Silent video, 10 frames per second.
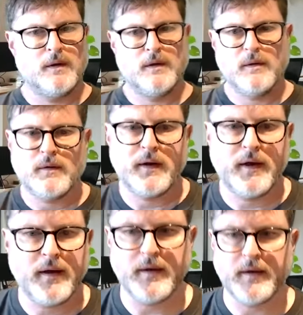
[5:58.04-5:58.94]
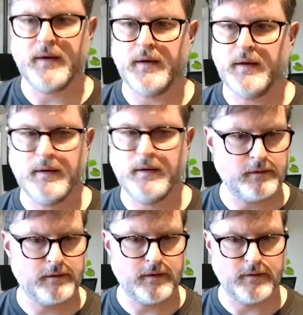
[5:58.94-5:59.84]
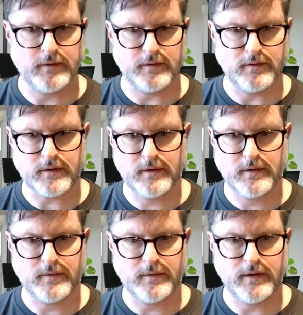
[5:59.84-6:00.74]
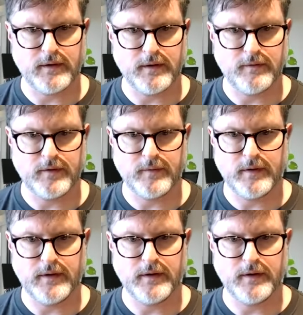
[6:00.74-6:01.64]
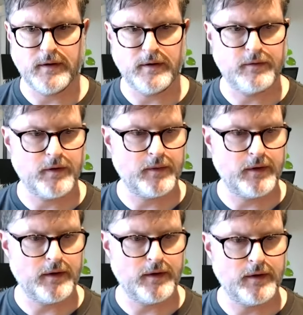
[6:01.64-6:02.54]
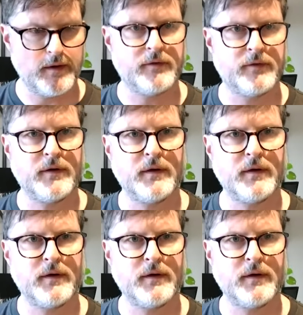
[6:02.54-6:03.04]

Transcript: Okay, let's have a look. Are we live? Are we live? Are we live?